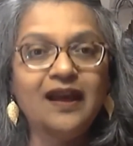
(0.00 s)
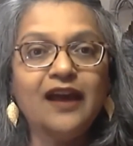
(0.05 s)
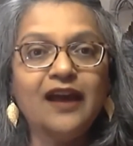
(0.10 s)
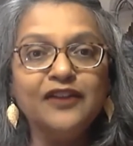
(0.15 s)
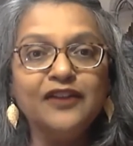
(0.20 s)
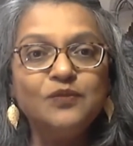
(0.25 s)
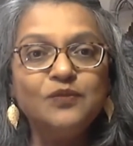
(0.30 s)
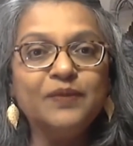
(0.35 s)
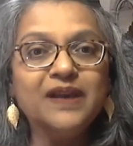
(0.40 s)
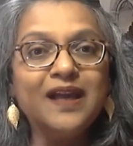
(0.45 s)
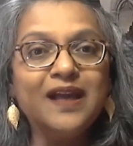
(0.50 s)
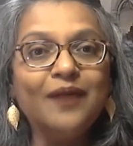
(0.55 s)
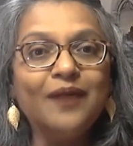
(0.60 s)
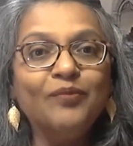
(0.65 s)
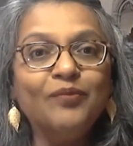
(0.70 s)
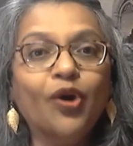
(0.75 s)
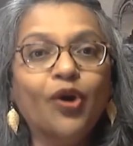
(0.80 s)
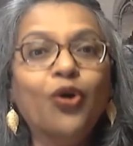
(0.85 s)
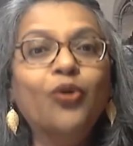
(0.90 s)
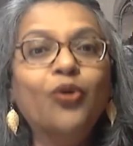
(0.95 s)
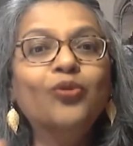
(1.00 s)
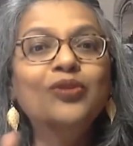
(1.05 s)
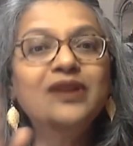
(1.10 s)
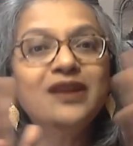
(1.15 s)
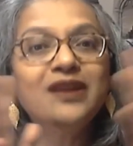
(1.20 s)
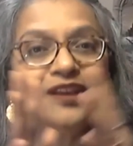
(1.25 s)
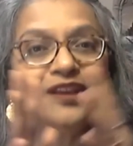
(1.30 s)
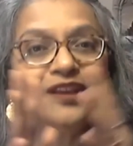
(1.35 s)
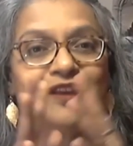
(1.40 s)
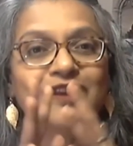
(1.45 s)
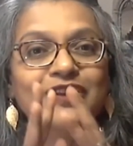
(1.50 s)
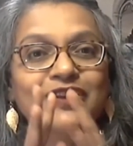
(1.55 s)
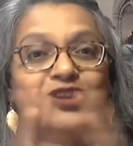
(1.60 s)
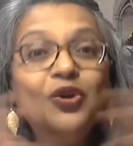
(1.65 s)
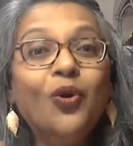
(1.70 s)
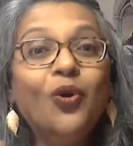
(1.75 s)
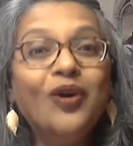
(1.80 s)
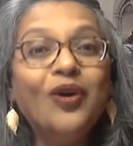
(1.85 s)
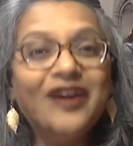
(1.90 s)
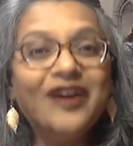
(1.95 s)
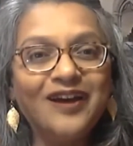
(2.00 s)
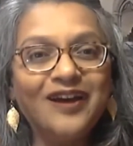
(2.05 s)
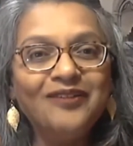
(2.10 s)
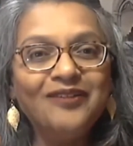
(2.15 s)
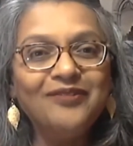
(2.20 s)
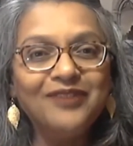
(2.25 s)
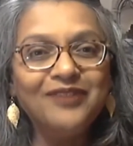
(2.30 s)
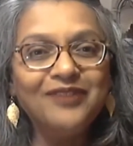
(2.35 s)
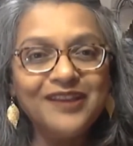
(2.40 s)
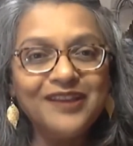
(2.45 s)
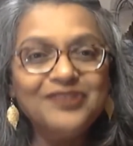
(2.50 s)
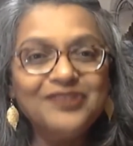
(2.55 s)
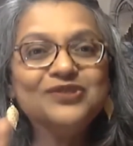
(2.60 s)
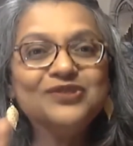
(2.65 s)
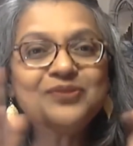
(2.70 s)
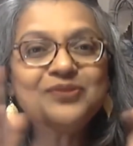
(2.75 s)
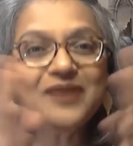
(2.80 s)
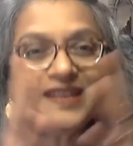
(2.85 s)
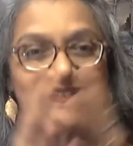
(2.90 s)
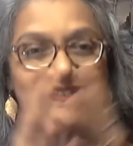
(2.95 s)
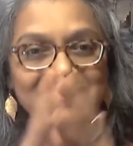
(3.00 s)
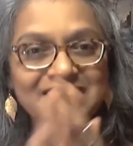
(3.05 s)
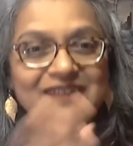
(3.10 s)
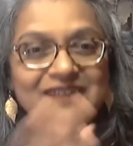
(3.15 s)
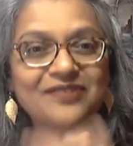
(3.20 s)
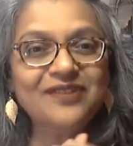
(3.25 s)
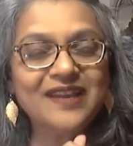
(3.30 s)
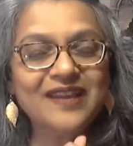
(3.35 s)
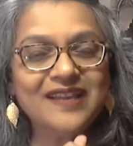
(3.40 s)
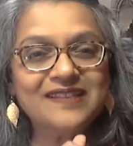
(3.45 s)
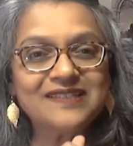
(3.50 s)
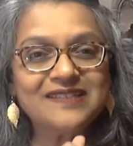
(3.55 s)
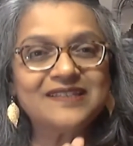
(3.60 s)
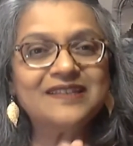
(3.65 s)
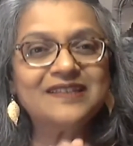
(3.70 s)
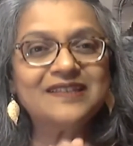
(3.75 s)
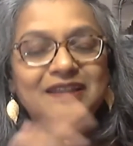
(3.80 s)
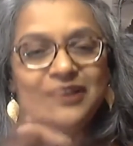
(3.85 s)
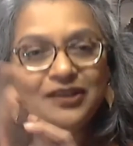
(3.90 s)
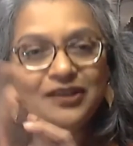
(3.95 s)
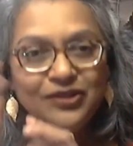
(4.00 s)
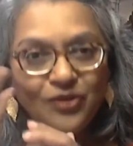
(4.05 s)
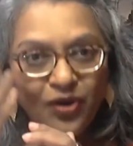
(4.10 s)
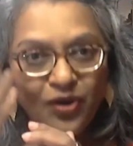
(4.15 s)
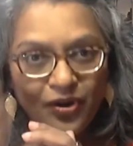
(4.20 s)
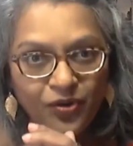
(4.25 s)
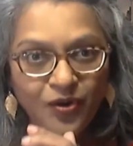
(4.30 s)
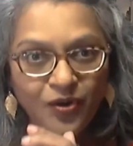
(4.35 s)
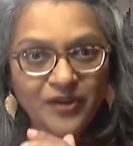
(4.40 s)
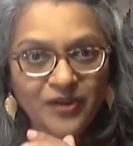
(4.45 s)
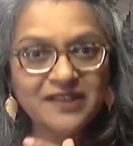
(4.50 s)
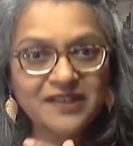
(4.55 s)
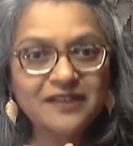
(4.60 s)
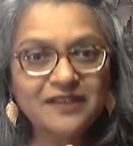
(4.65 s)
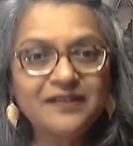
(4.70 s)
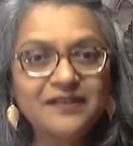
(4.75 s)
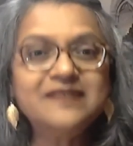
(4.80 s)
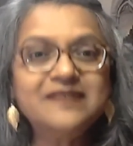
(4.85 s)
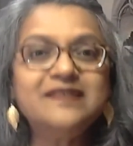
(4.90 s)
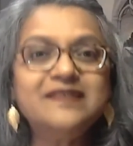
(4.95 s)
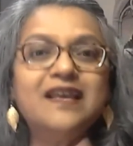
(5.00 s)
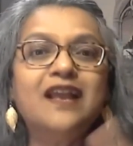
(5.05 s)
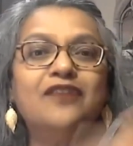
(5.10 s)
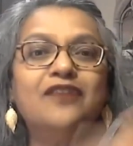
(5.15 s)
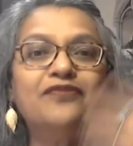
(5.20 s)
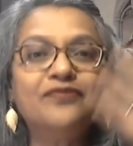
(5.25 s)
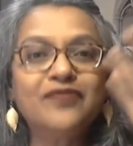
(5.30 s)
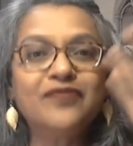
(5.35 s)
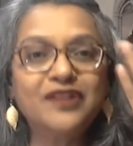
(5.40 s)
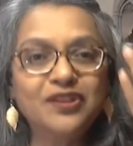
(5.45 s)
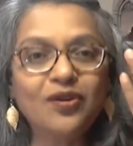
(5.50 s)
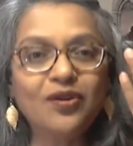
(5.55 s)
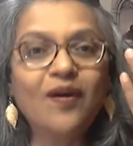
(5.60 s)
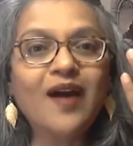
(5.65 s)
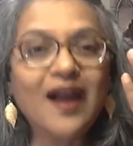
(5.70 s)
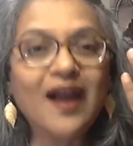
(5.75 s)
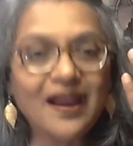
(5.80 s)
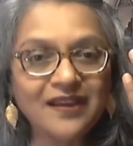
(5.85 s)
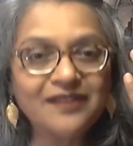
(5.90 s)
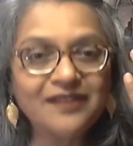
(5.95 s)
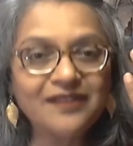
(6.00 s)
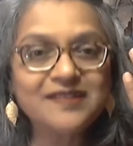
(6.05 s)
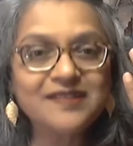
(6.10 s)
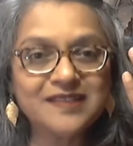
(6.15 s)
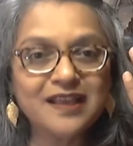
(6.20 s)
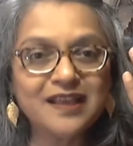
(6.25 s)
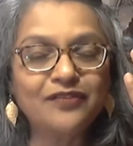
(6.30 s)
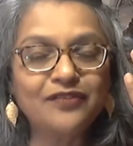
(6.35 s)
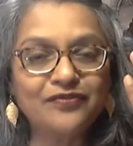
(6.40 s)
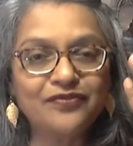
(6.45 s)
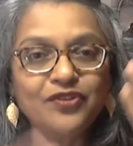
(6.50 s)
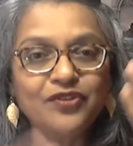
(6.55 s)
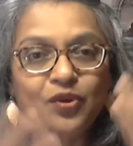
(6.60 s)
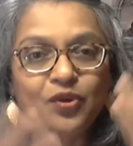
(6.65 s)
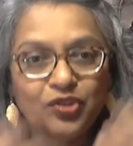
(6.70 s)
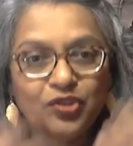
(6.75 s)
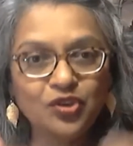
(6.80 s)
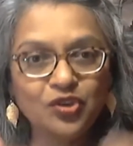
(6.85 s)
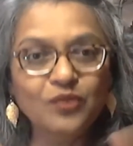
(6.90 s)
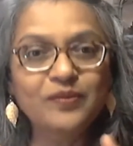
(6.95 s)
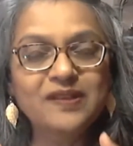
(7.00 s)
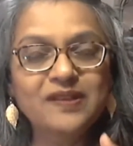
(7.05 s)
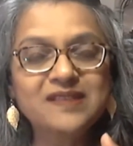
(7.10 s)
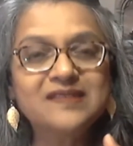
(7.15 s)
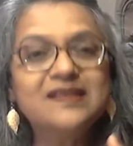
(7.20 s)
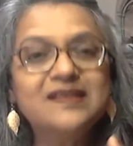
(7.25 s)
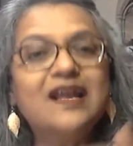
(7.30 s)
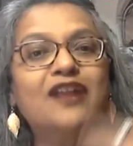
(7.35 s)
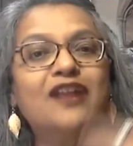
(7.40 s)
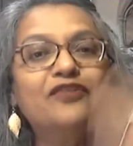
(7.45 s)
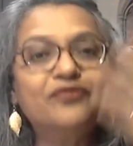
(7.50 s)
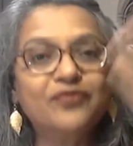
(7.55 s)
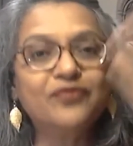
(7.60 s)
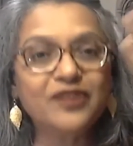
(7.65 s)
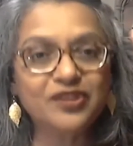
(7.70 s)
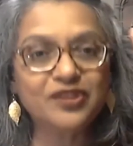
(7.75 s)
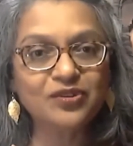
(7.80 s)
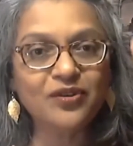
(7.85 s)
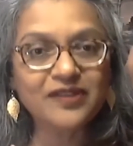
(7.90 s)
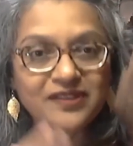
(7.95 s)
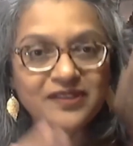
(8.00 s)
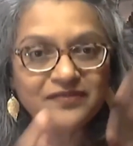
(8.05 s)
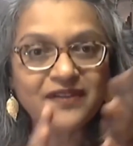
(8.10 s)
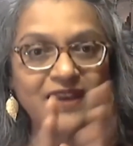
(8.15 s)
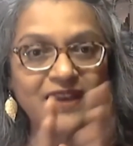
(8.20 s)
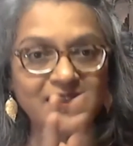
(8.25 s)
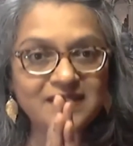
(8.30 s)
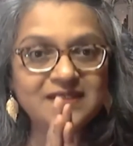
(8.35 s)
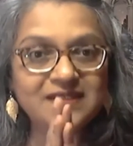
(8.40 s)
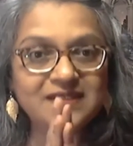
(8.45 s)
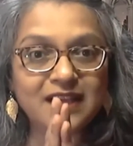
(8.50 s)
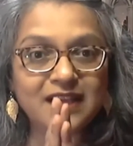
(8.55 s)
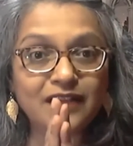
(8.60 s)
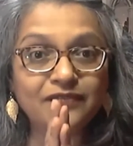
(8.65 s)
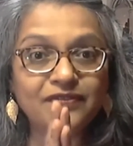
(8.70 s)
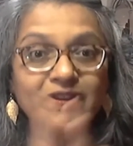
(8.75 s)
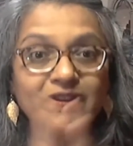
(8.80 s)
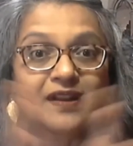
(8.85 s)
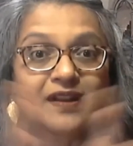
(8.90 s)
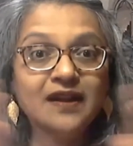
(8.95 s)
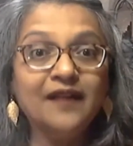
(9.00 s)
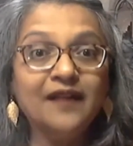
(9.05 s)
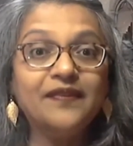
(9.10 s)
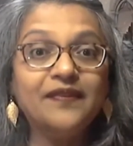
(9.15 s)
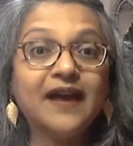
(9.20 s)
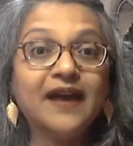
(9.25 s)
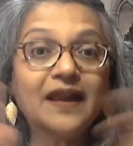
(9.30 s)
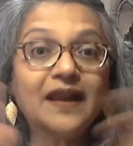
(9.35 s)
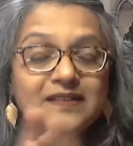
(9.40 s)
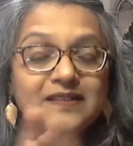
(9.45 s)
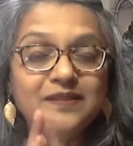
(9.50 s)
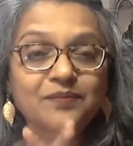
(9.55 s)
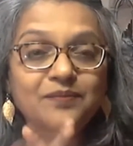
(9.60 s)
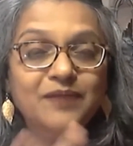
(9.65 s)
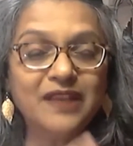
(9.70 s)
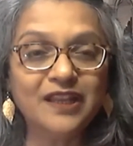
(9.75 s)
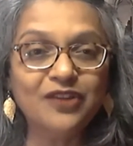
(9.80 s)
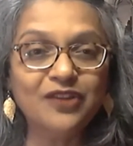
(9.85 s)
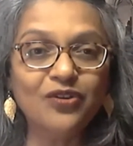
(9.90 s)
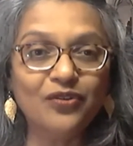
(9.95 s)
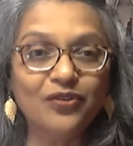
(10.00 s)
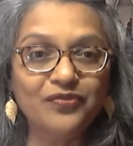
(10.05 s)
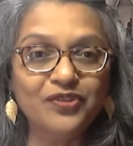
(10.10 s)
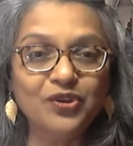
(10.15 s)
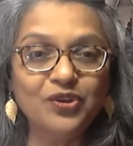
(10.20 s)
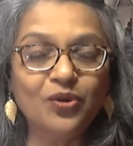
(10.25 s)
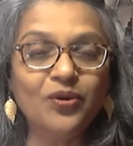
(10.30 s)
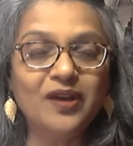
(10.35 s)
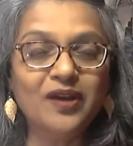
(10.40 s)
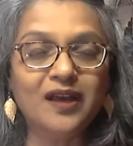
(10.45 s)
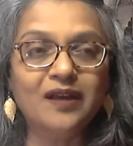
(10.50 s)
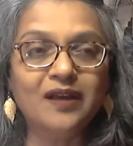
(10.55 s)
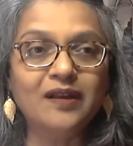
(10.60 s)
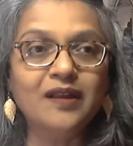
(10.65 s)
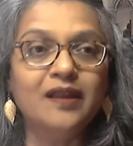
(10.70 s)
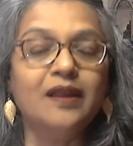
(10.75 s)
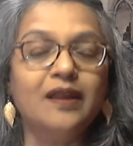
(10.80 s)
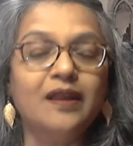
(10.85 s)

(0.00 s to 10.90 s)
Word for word: And to become whole, yoga is to integrate your ordinary self with your higher self, your human self with your divine self. That is the meaning of yoga.